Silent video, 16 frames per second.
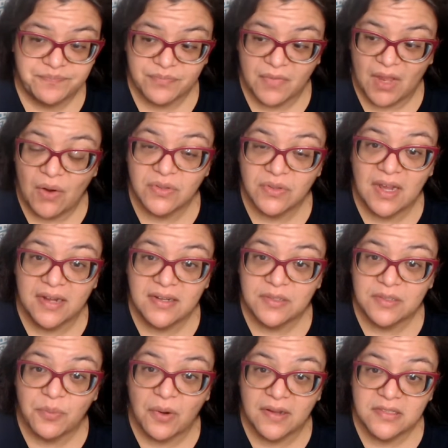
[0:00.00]
I was kind of
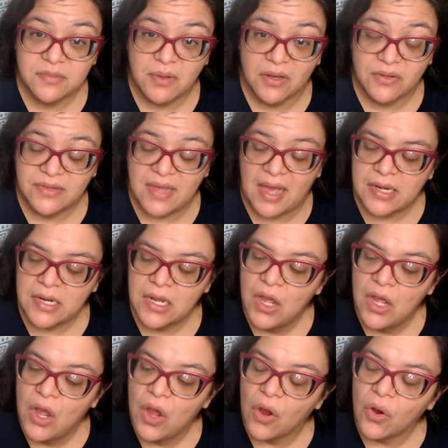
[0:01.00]
surprised about that.
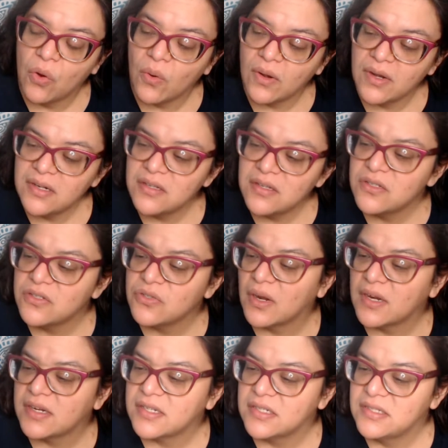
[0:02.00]
According to the
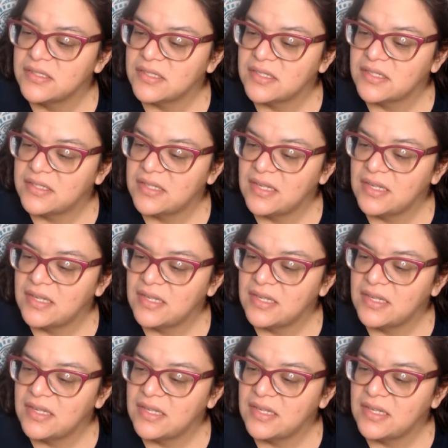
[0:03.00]
directions, it,